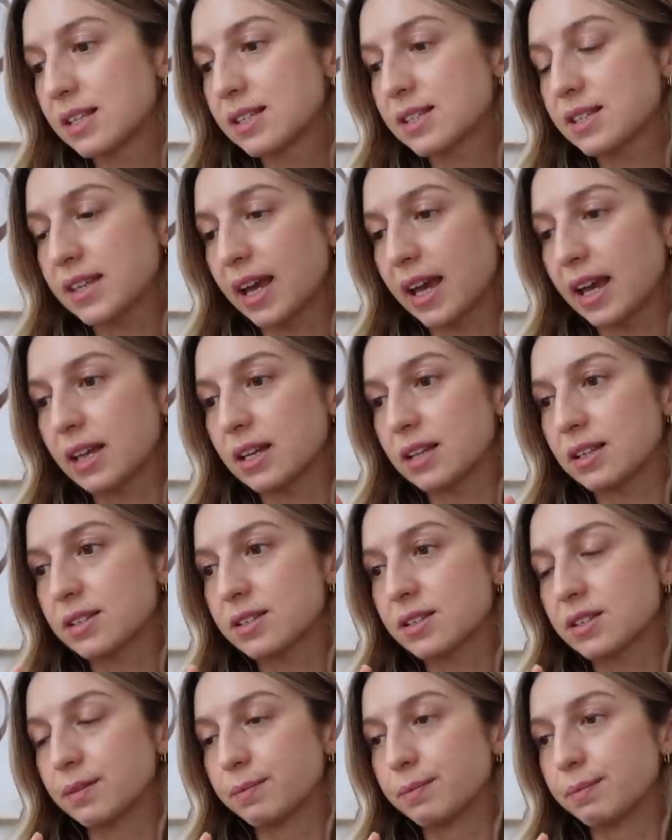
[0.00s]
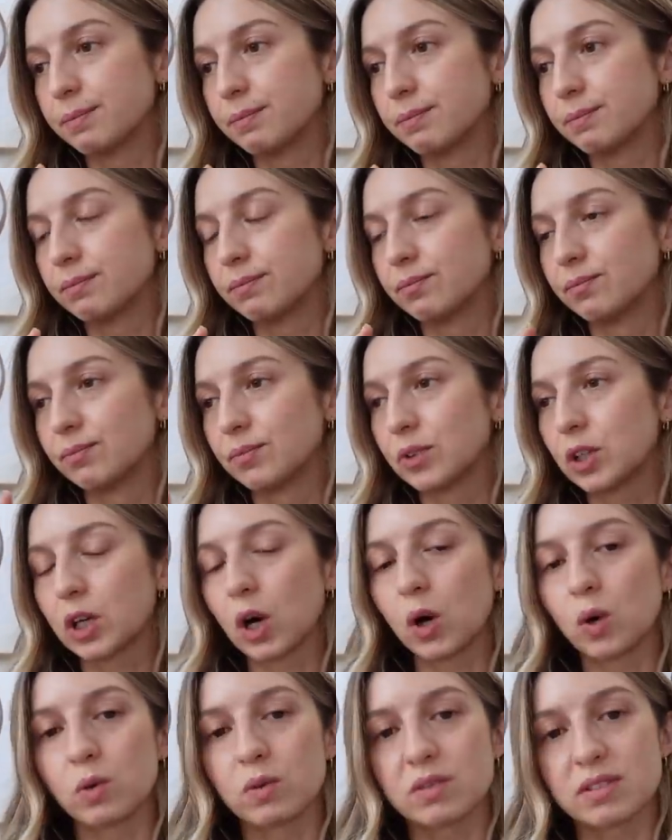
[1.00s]
set some
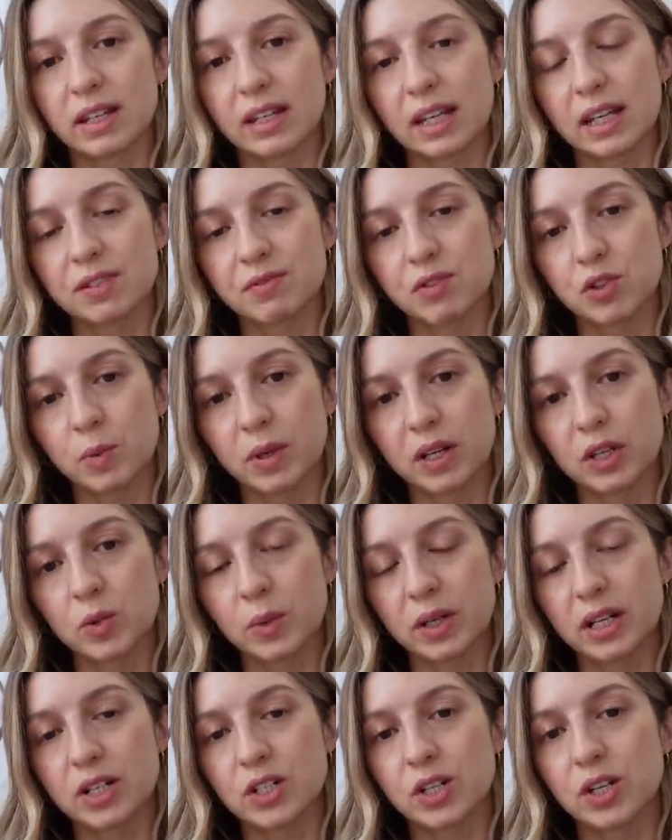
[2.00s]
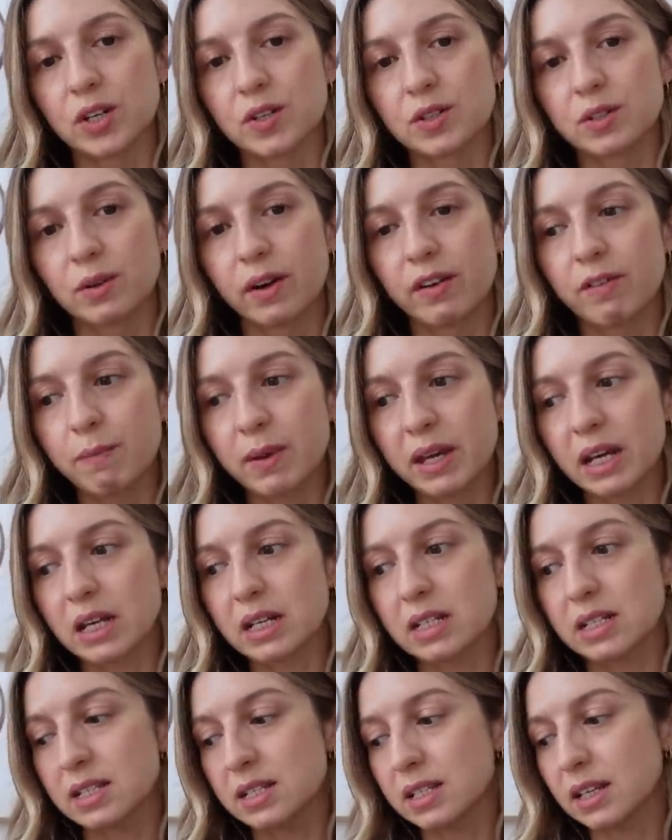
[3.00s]
goals, I guess, for 2022. So I've
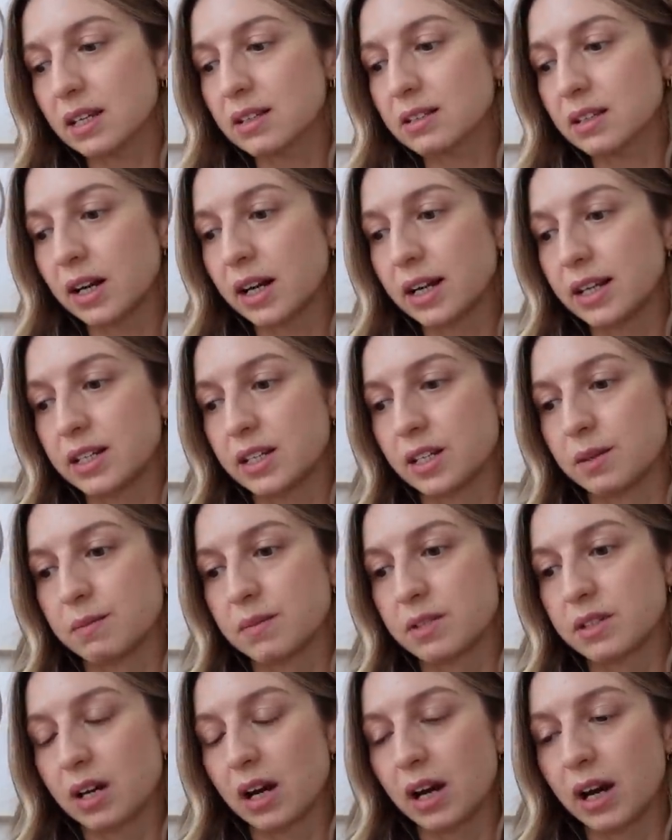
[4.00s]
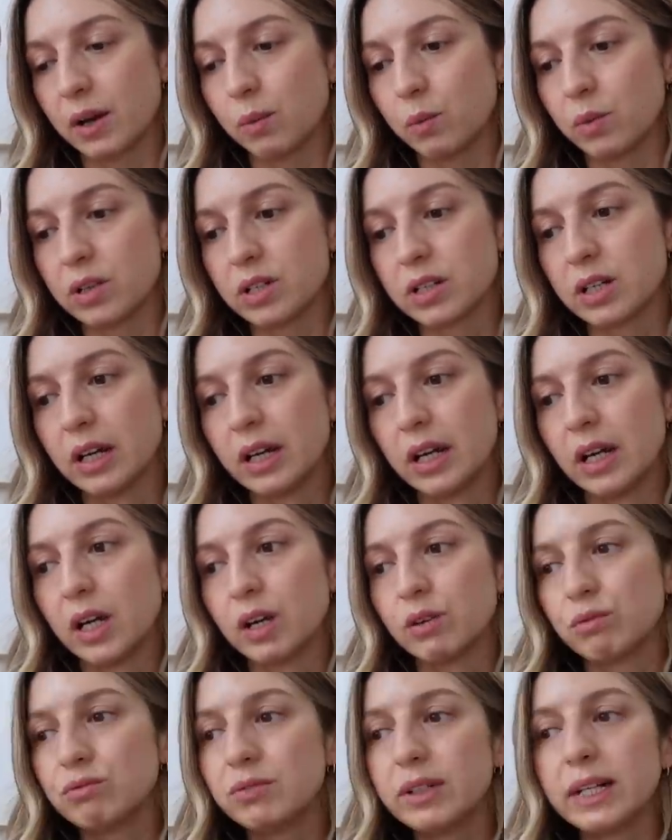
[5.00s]
picked six items that I would
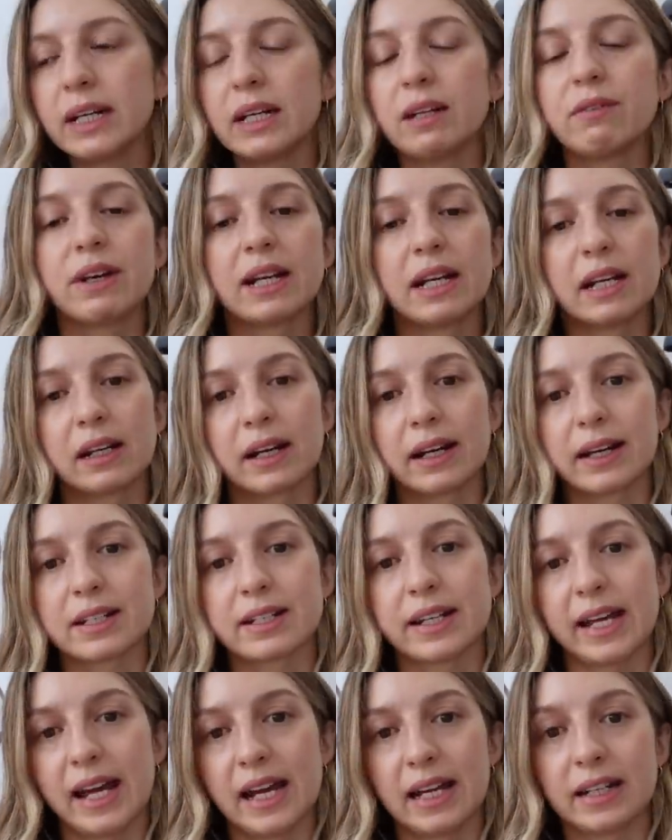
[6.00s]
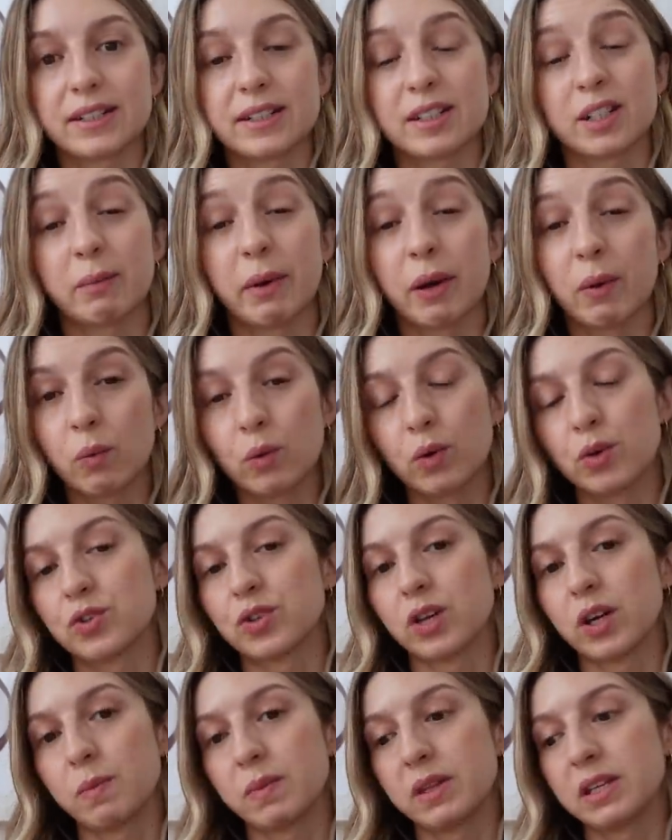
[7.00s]
really, really like to add to my
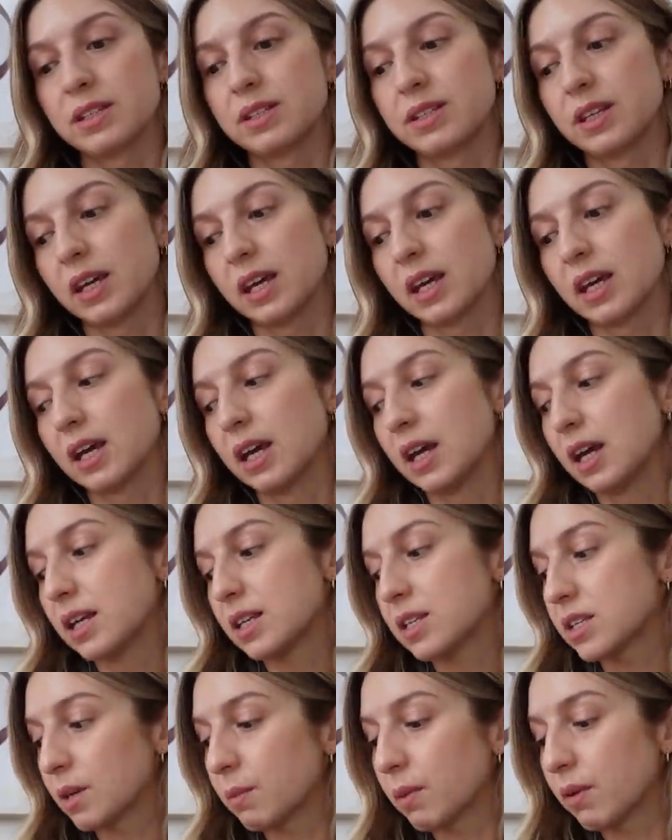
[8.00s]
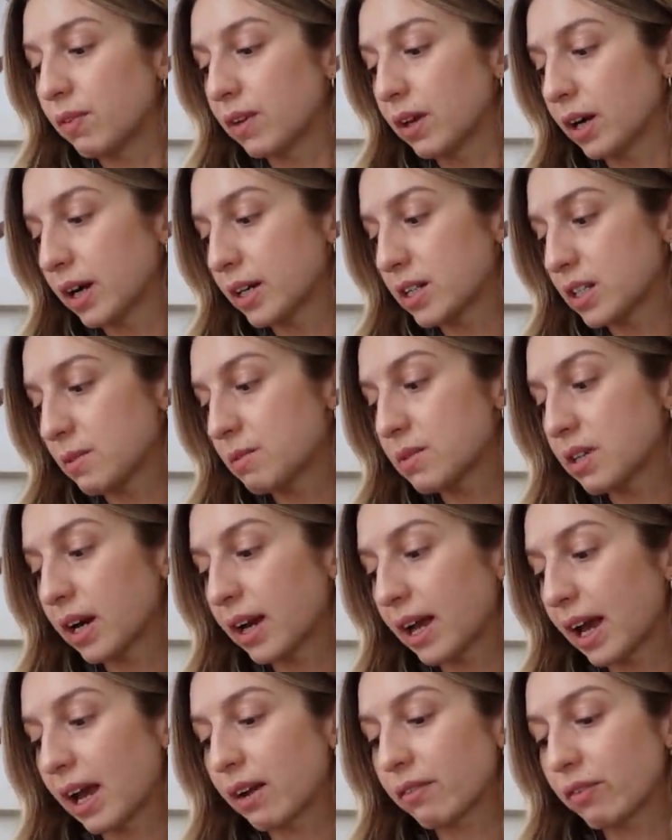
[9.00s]
wardrobe this year. Some of the items I
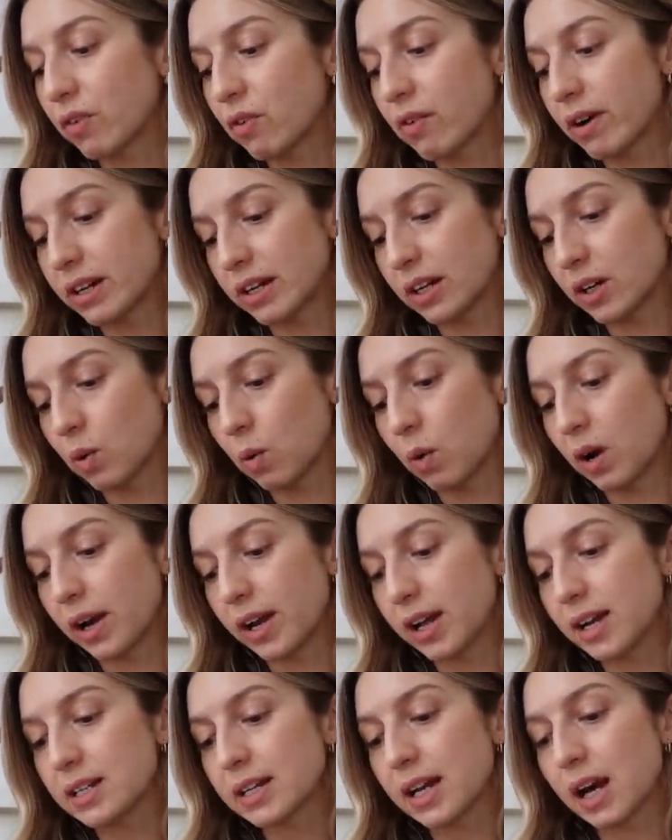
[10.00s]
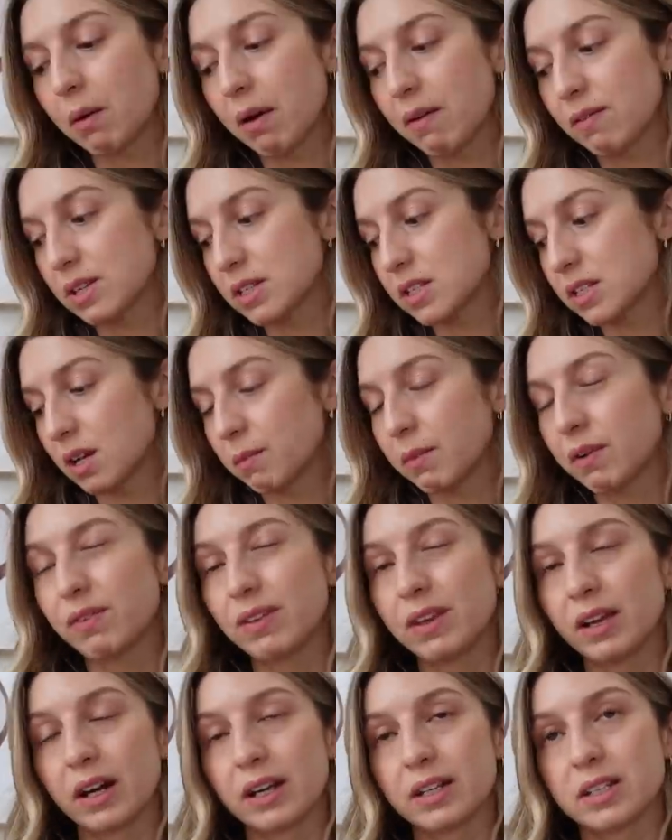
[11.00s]
have already acquired, however, some of
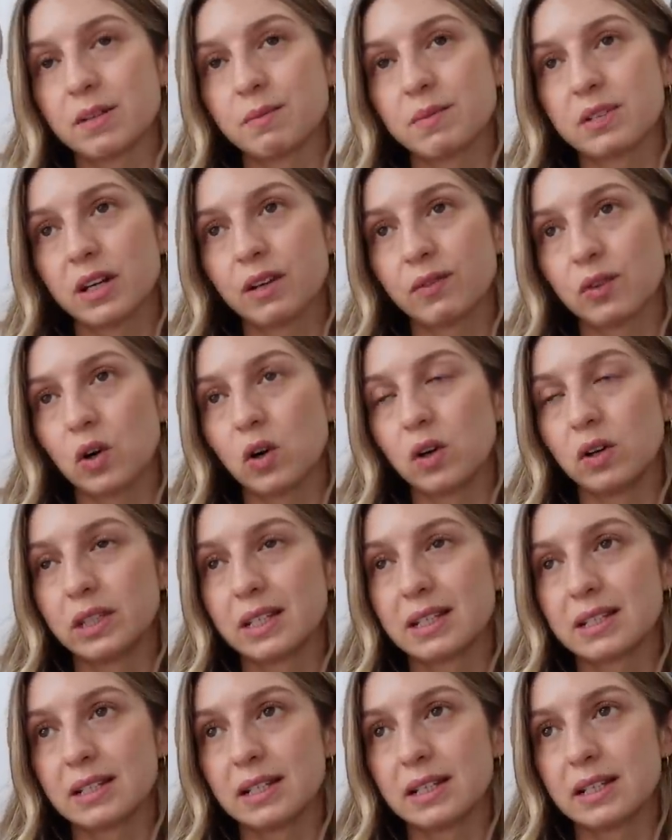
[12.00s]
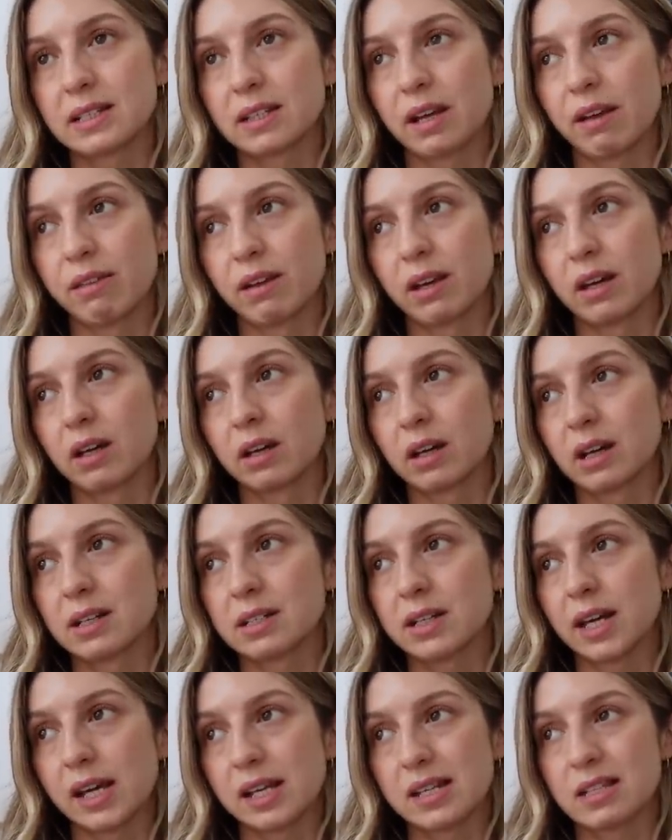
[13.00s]
the items that I've got on this list I think are going
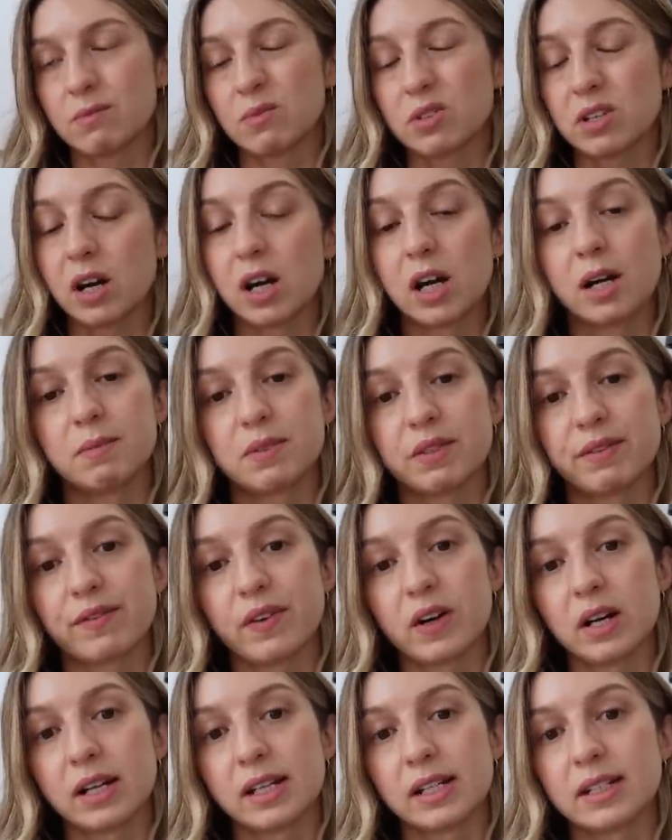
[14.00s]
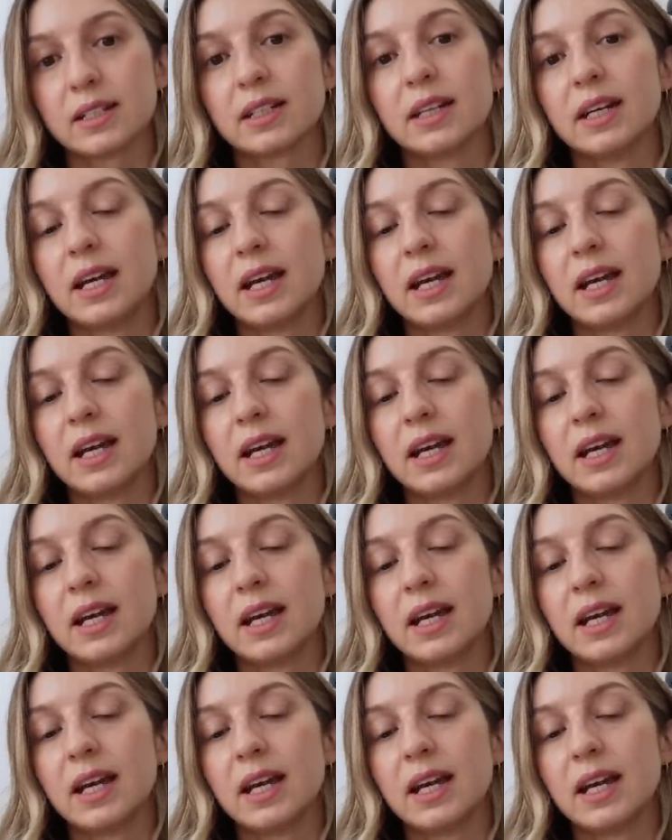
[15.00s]
to take some time to find